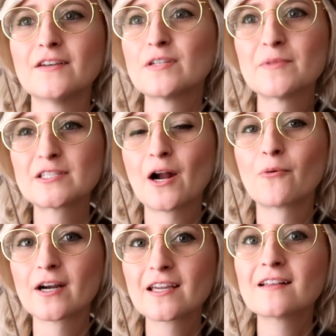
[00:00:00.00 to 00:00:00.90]
if something's not
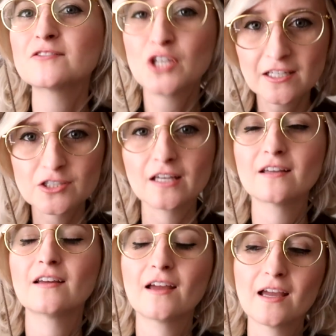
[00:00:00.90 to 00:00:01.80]
working, change
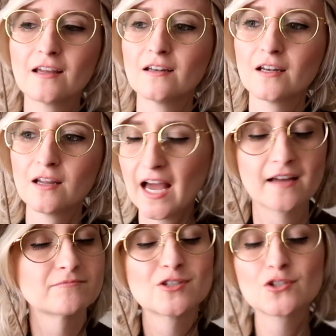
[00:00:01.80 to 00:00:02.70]
it. And
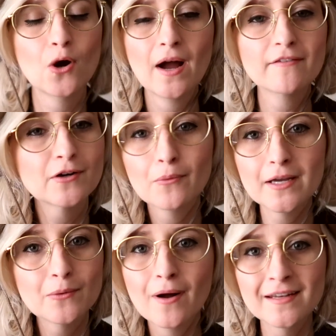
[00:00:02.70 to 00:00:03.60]
yeah, just go after
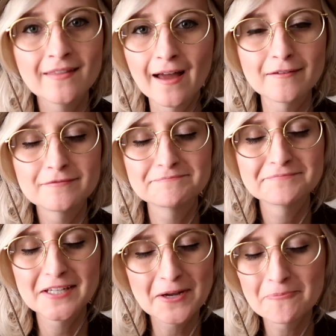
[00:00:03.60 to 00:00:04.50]
what you want in life.
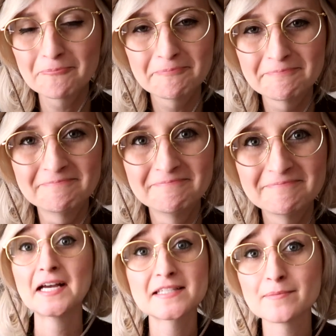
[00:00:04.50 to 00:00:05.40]
You know,
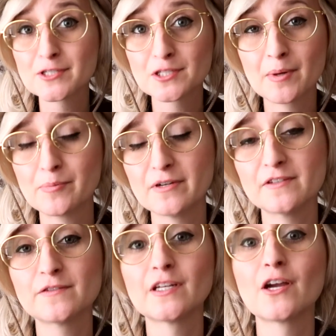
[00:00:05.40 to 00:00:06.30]
as I mentioned in my
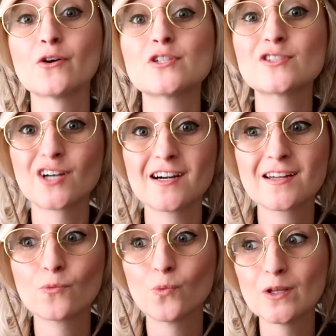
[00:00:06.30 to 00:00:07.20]
previous video,
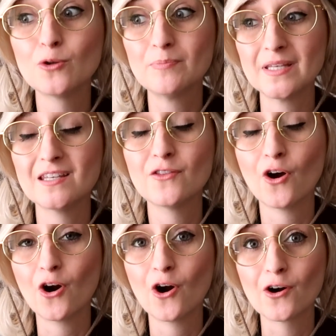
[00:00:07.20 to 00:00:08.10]
starting will be
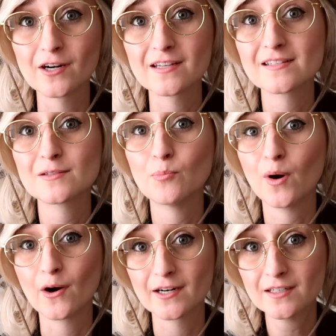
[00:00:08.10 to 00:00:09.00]
the hardest
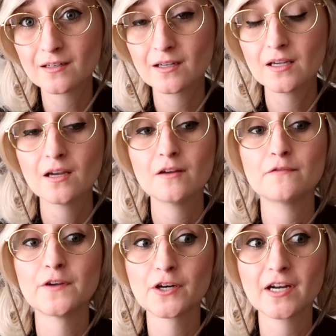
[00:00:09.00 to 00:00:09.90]
part.
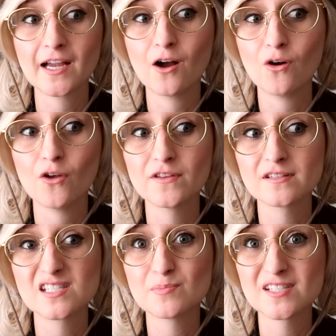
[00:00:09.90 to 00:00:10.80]
Figuring out all
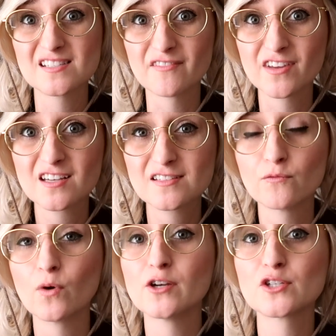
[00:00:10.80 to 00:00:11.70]
the specifics
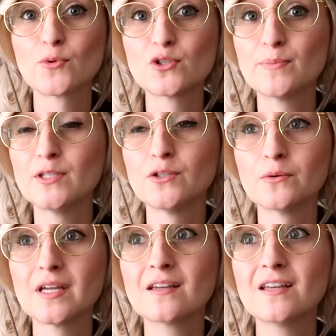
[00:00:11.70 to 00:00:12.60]
of what you're supposed to be
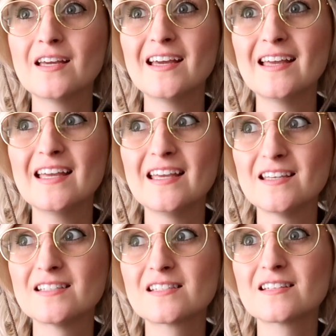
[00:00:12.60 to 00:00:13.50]
doing
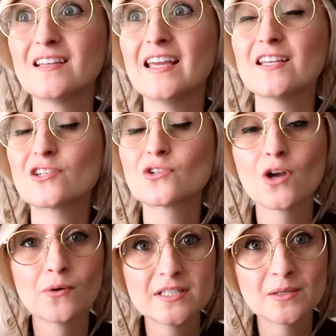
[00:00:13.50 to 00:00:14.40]
is
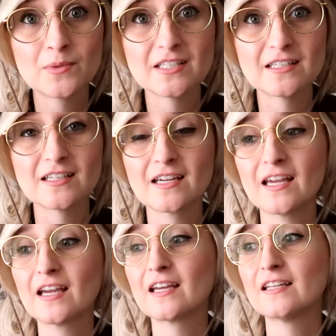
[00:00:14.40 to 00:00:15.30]
so
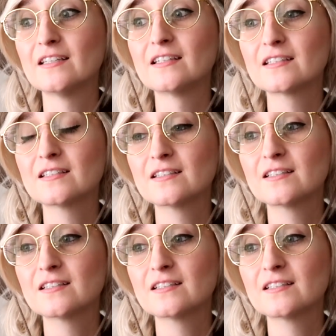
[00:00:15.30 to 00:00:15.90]
intimidating, and